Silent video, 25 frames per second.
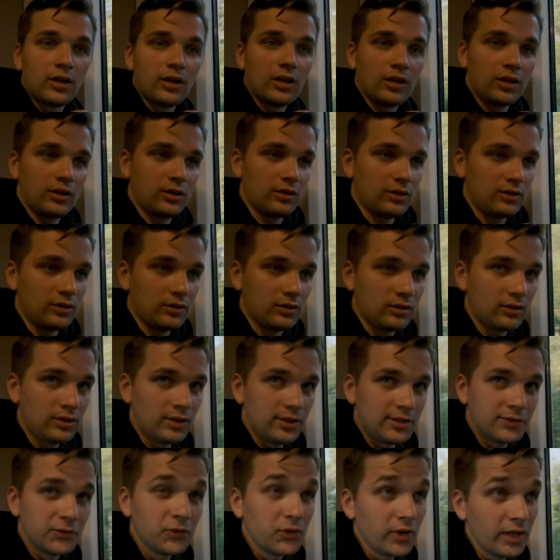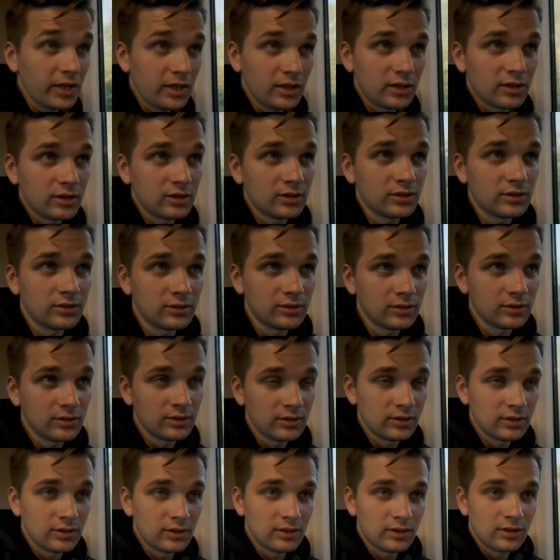in this week
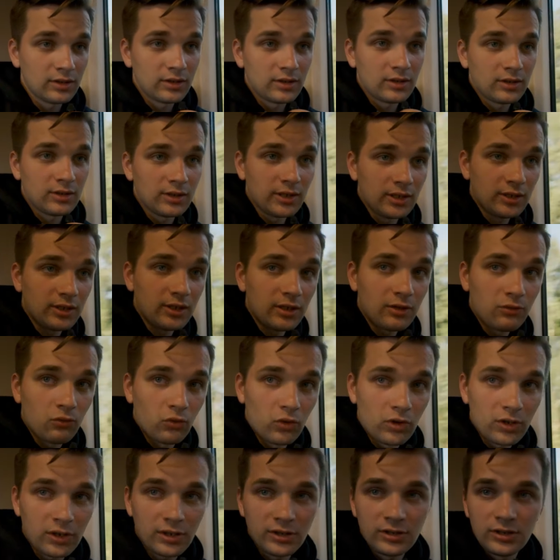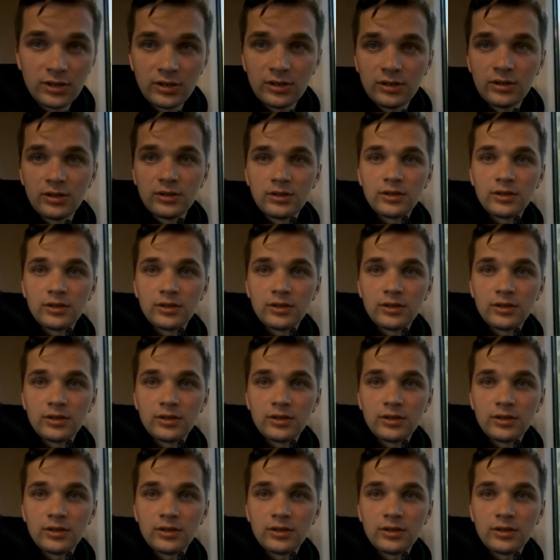that I worked,